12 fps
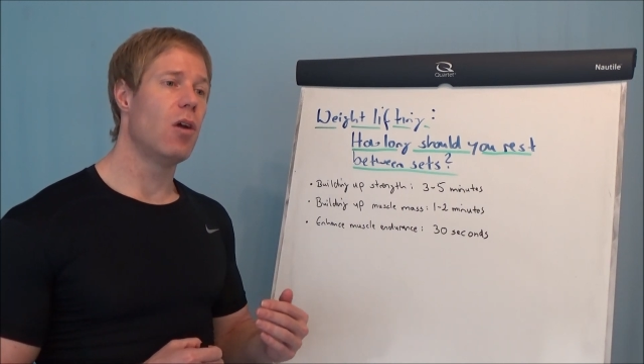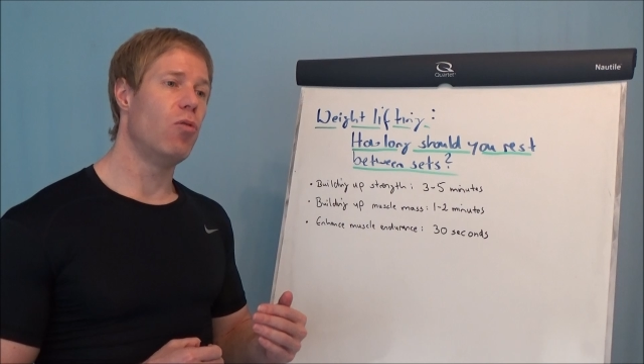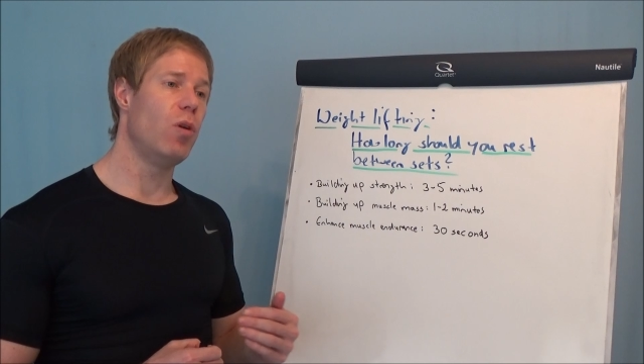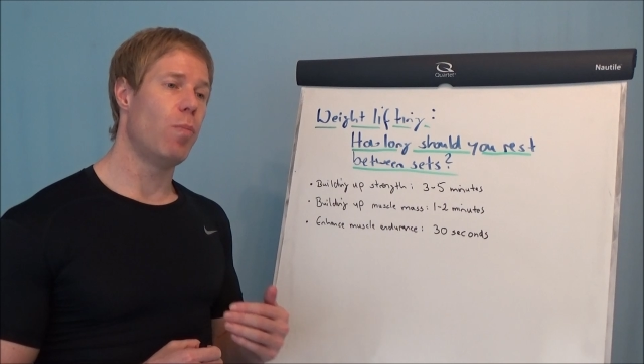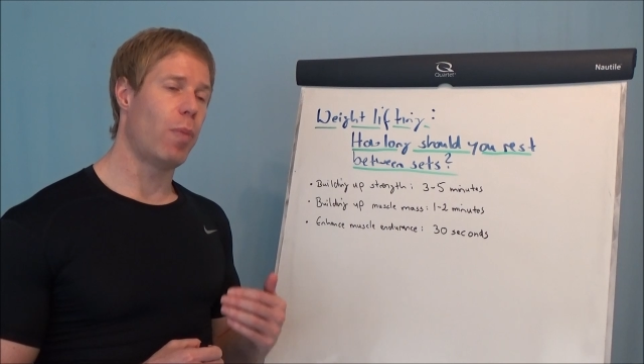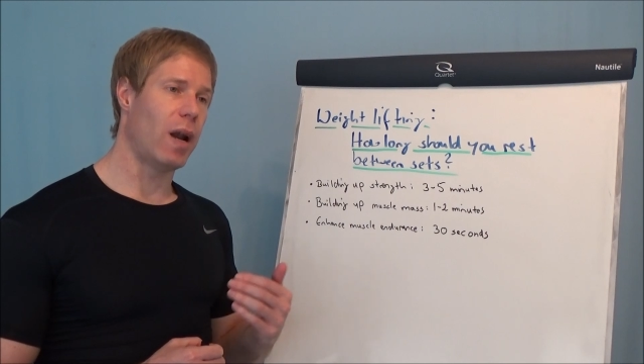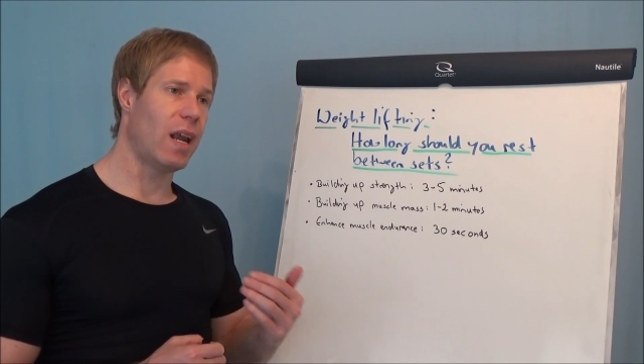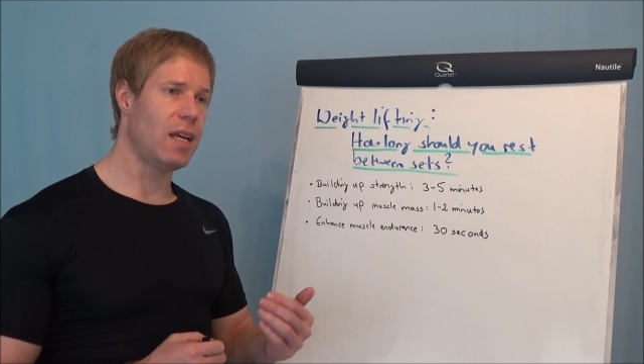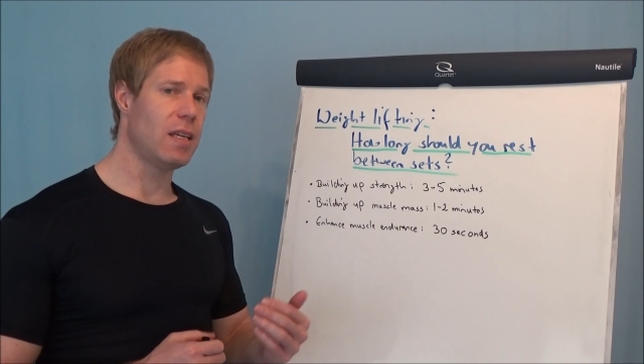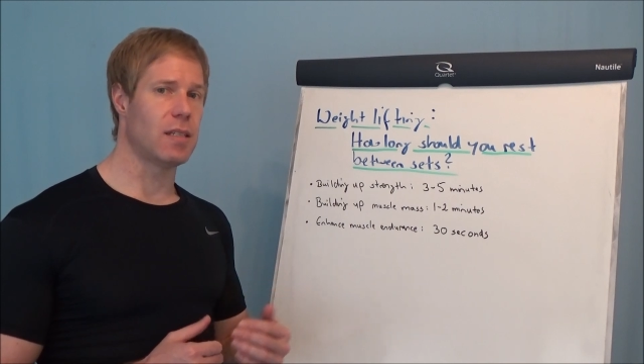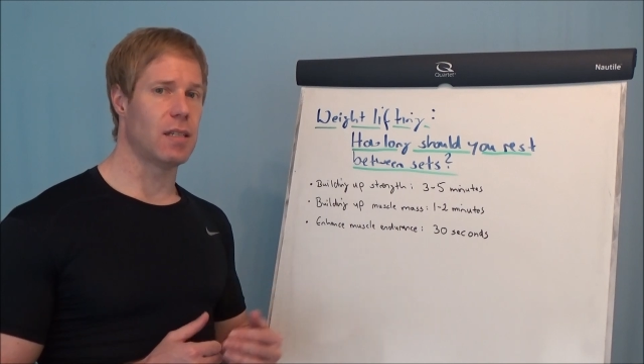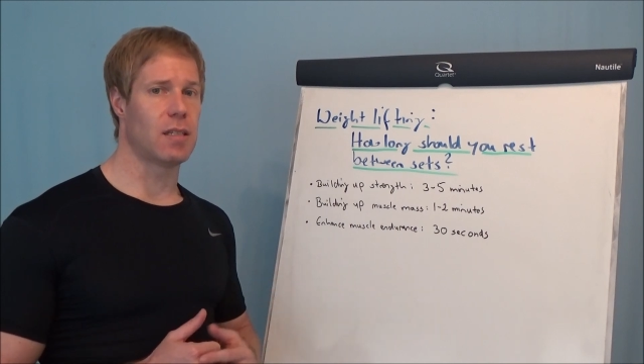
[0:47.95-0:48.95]

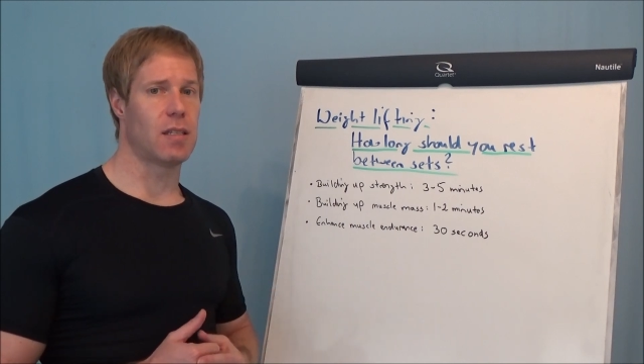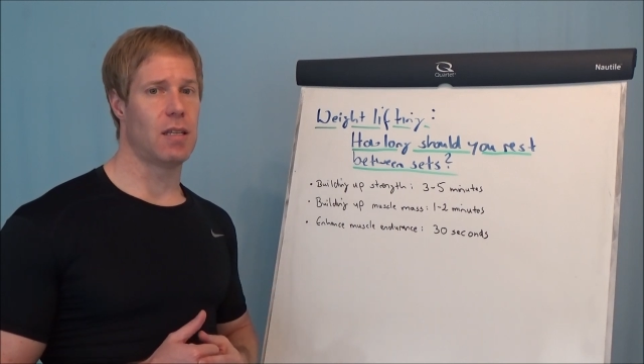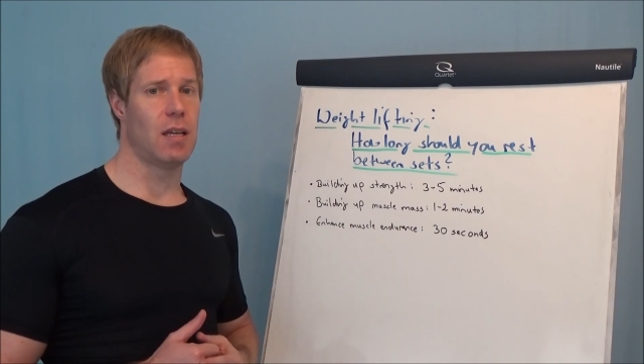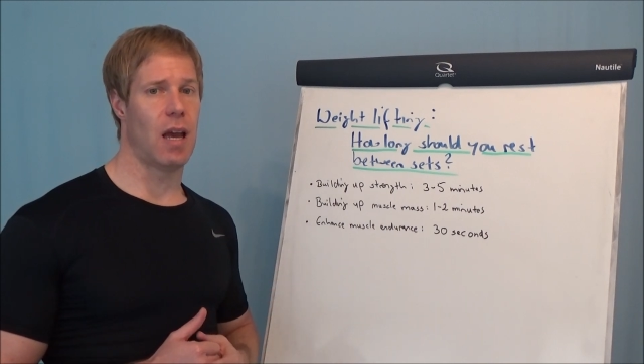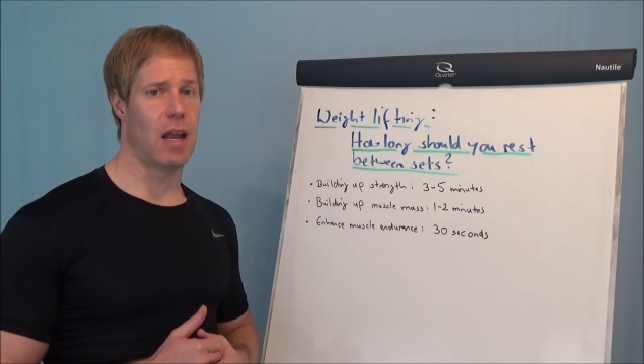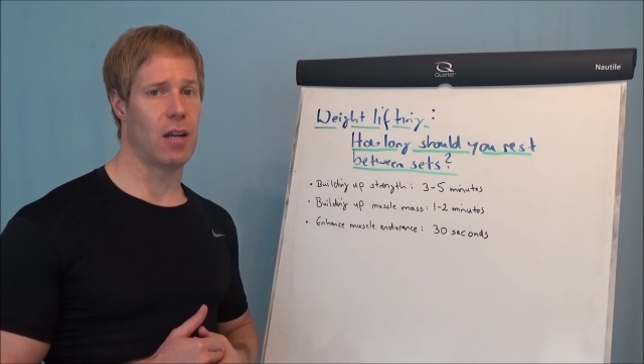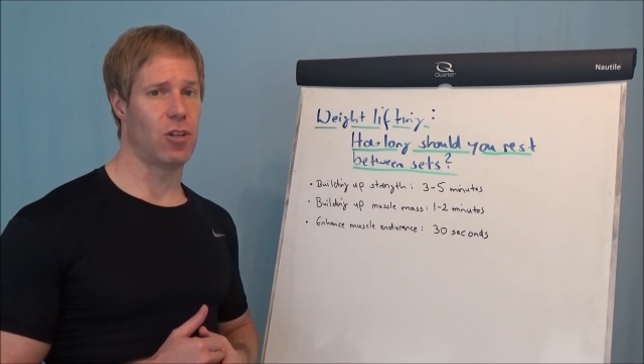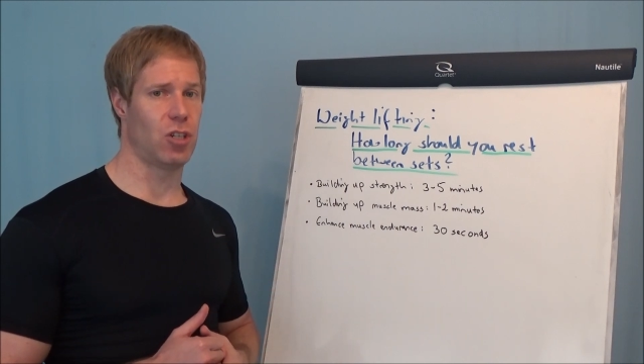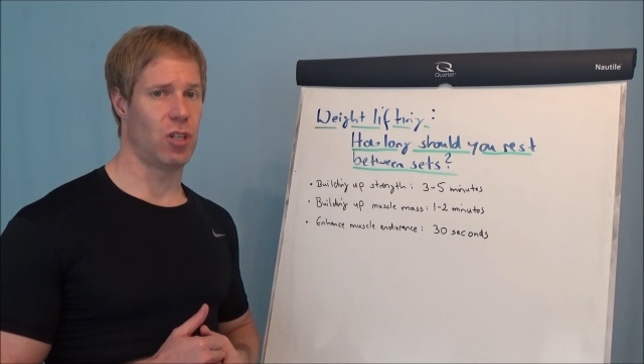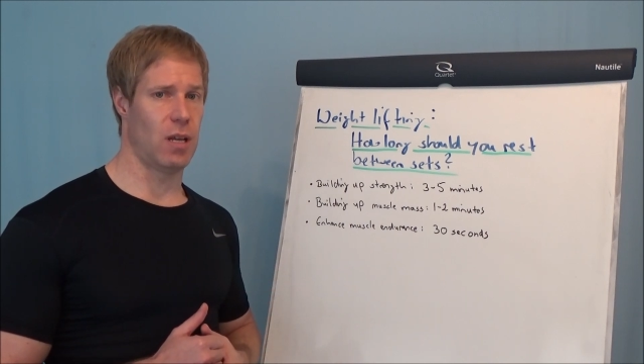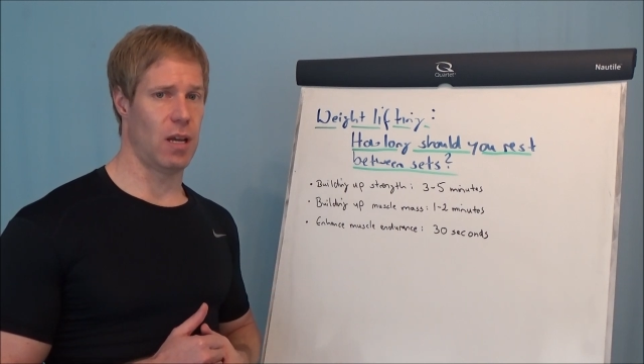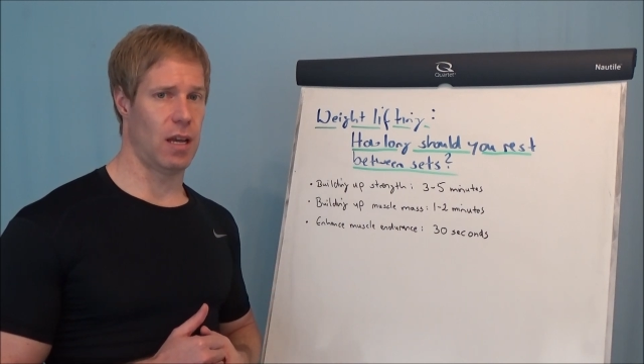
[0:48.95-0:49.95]
replaces the
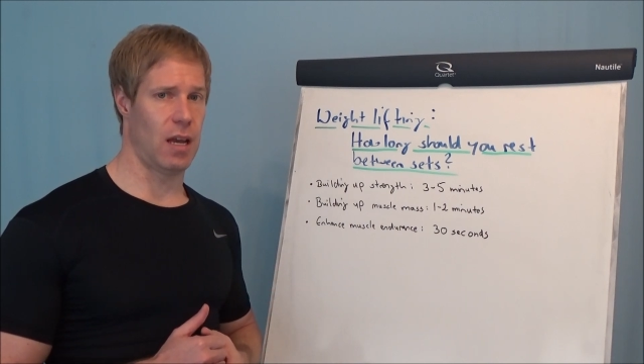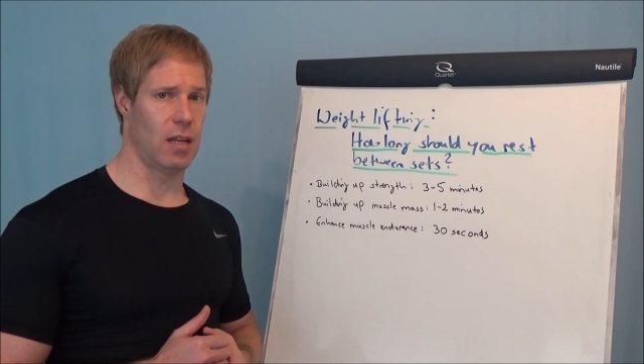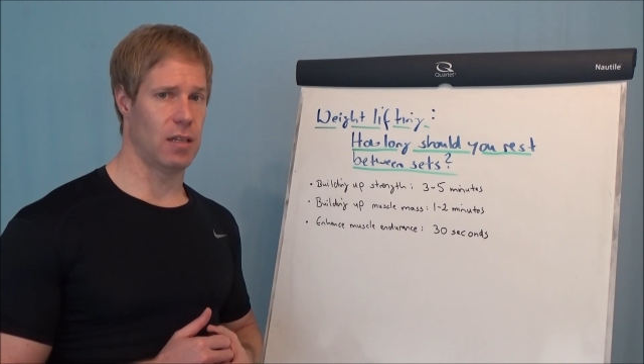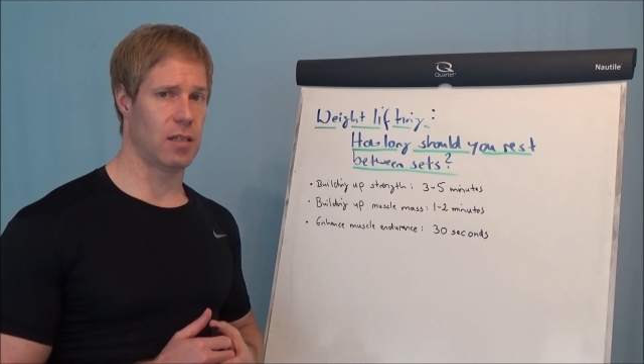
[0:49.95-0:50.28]
energy again.